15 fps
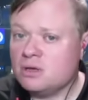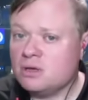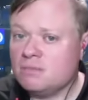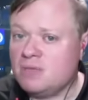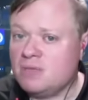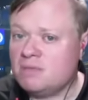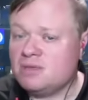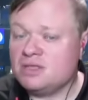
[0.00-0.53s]

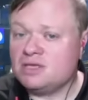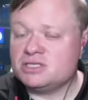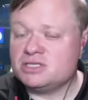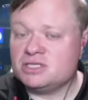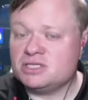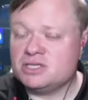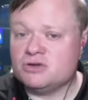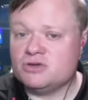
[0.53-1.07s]
maybe this
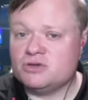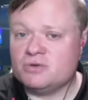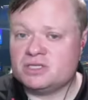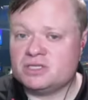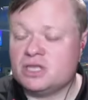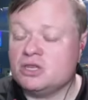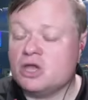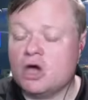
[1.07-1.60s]
is the year
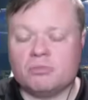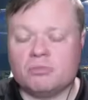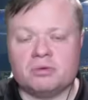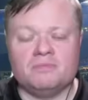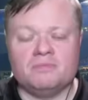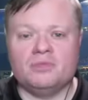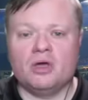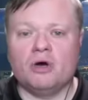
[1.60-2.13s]
USA nope
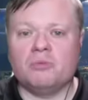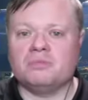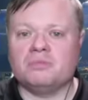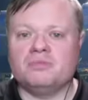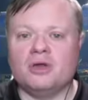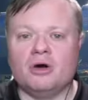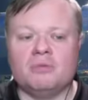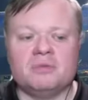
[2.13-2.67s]
nope
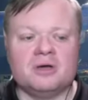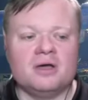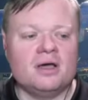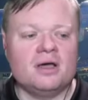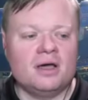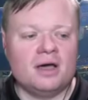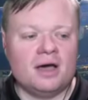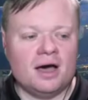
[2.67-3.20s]
nope
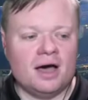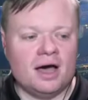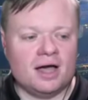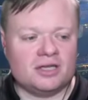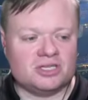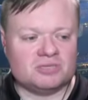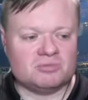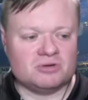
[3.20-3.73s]
uh,
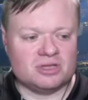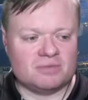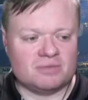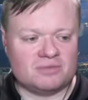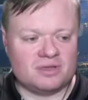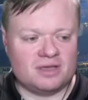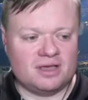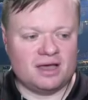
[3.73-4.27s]
I just pulled up
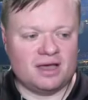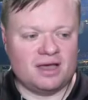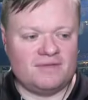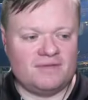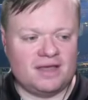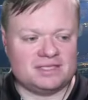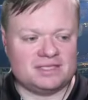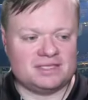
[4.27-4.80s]
the uh,
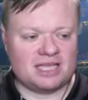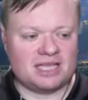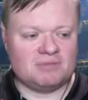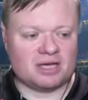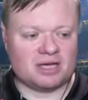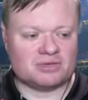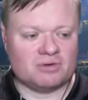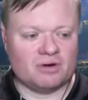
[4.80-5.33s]
advanced stats
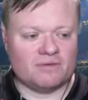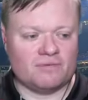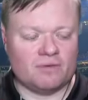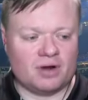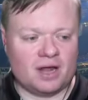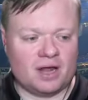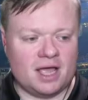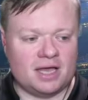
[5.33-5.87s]
box score
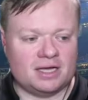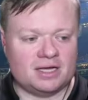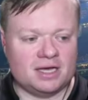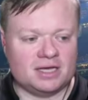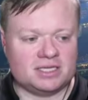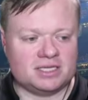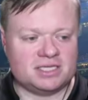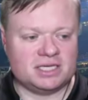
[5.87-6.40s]
for it and
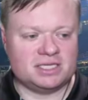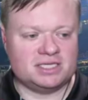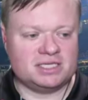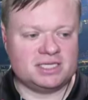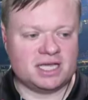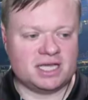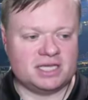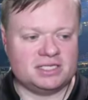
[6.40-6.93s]
uh, 60
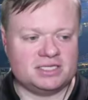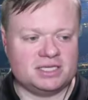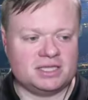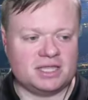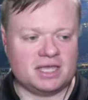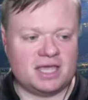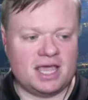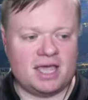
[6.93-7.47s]
seconds into
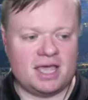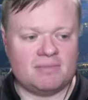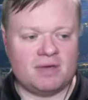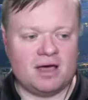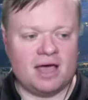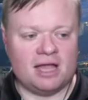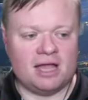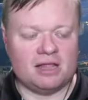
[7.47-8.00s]
the game
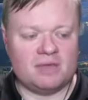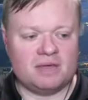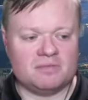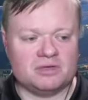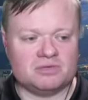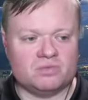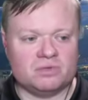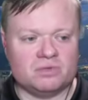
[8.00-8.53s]
uh,
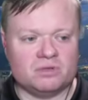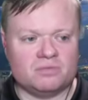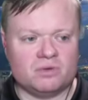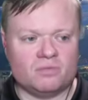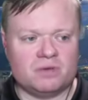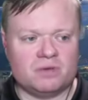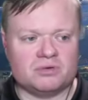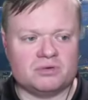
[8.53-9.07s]
Alabama's
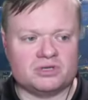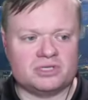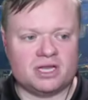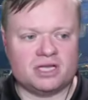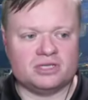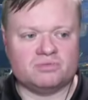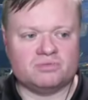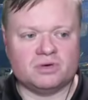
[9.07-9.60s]
win
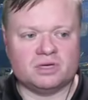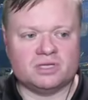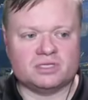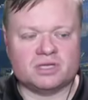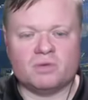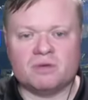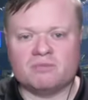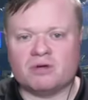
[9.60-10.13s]
percentage was
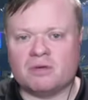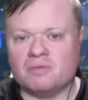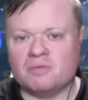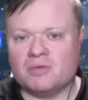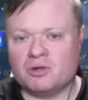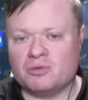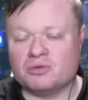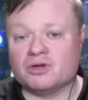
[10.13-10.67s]
uh, win
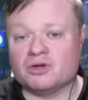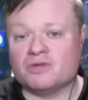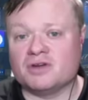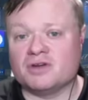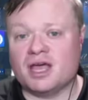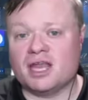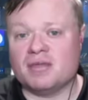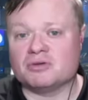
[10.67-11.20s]
probability was over
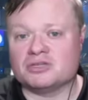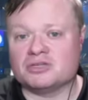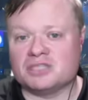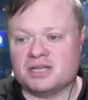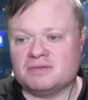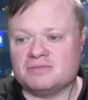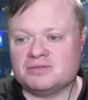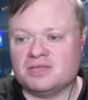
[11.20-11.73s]

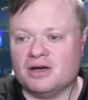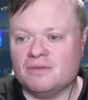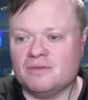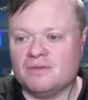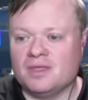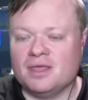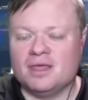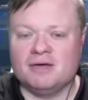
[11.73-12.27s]
90% so
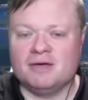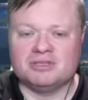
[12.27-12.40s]
it